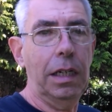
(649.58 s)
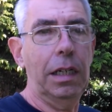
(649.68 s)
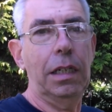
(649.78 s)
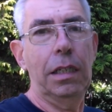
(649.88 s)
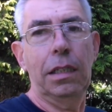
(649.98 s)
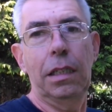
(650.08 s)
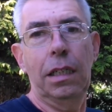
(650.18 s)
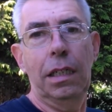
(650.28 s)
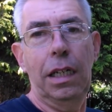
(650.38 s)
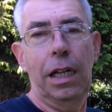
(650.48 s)

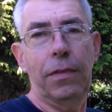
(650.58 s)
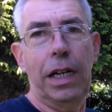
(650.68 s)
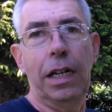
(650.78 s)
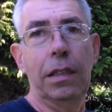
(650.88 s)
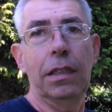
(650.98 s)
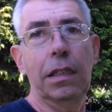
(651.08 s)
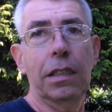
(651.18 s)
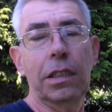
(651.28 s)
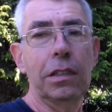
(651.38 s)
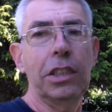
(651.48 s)
leather
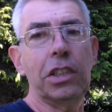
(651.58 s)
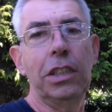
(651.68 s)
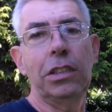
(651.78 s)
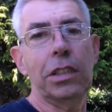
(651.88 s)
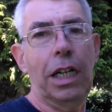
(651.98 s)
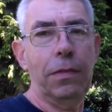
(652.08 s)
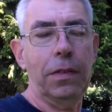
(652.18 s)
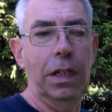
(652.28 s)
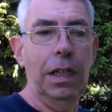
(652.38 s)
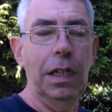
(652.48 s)
conditioning
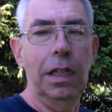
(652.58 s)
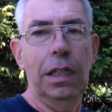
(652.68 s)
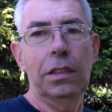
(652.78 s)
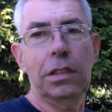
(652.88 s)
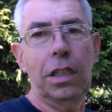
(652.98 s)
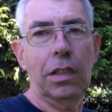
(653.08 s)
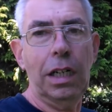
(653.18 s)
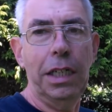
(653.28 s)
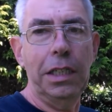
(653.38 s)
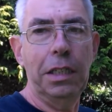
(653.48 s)
stuff and
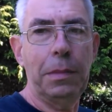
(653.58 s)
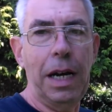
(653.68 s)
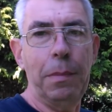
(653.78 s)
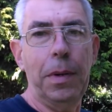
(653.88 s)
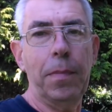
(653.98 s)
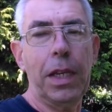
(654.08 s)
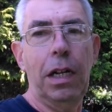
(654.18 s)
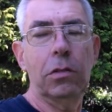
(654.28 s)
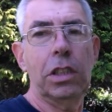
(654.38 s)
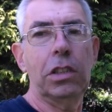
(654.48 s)
start cleaning them up.
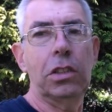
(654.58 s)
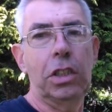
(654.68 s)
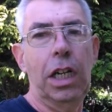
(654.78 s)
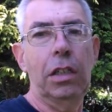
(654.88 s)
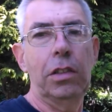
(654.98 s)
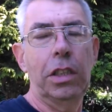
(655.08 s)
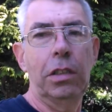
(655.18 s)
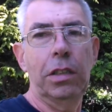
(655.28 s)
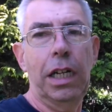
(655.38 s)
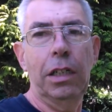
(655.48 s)
I'll just show
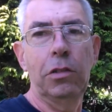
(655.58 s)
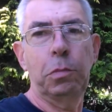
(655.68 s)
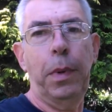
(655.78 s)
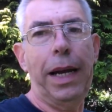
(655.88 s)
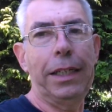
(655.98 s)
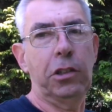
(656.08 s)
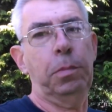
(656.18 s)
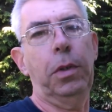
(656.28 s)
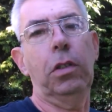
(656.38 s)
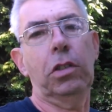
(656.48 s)
you those bad
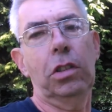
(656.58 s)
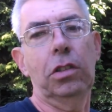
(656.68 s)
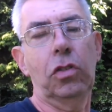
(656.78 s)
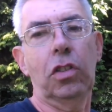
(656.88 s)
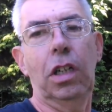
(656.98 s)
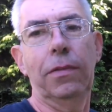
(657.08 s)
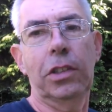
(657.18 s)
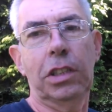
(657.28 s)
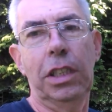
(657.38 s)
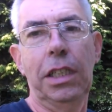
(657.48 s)
spots on the
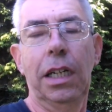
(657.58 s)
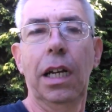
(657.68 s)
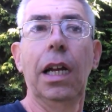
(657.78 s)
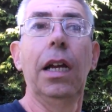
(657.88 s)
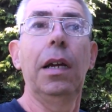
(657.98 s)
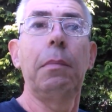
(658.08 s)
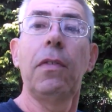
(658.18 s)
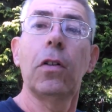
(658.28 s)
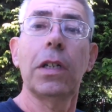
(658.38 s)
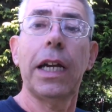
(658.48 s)
driver's seat
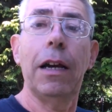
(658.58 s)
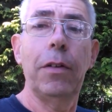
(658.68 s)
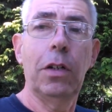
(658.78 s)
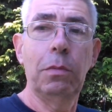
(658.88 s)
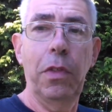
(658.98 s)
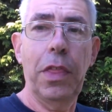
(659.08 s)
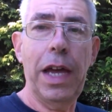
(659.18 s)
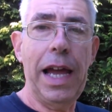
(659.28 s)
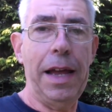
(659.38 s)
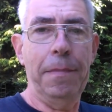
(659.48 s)
before I carry on with
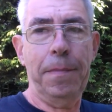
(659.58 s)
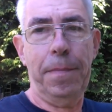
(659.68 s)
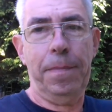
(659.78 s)
that.